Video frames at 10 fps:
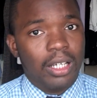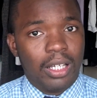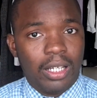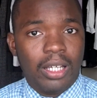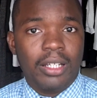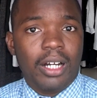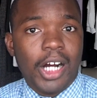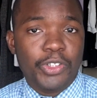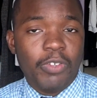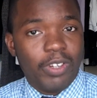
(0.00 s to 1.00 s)
and
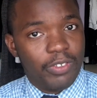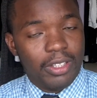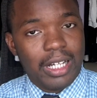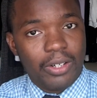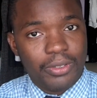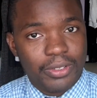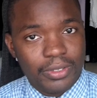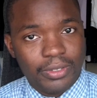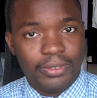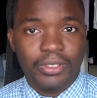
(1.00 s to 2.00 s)
$150.
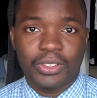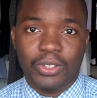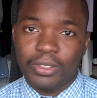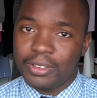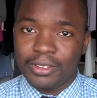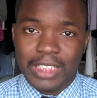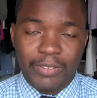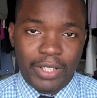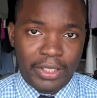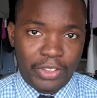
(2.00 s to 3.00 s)
So
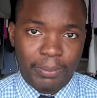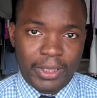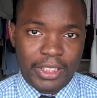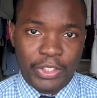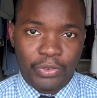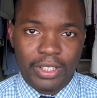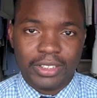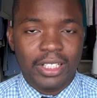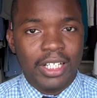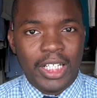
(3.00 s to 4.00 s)
definitely your best
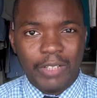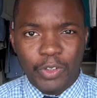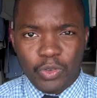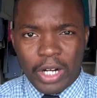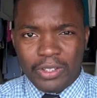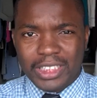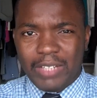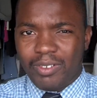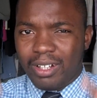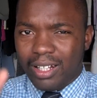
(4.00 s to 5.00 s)
interest if you're trying to
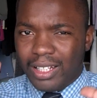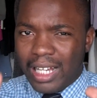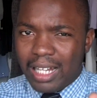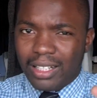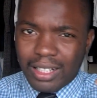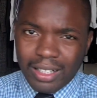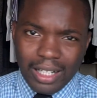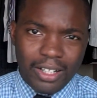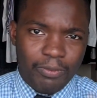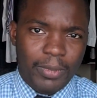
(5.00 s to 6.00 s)
save a lot
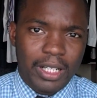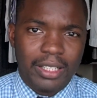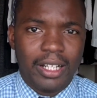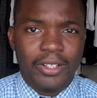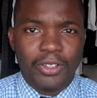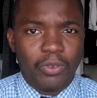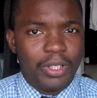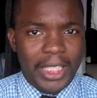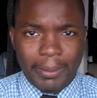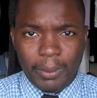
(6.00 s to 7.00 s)
of money and don't
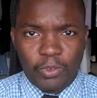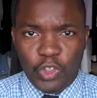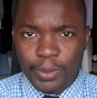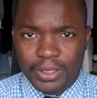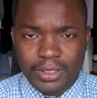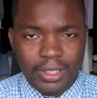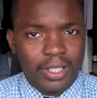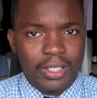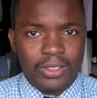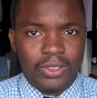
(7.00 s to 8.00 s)
really care about performance.
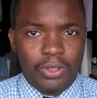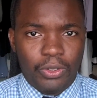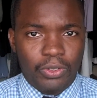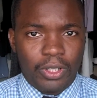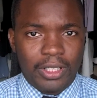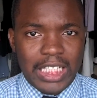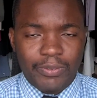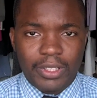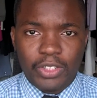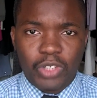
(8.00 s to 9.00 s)
So you can
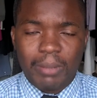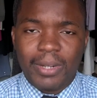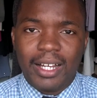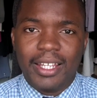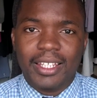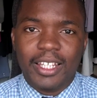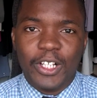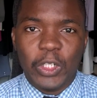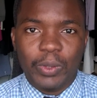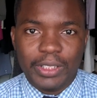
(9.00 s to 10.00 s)
definitely try buying a
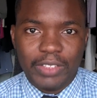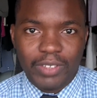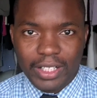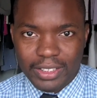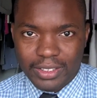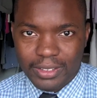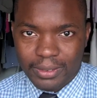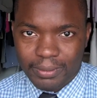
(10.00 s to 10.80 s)
low-end device.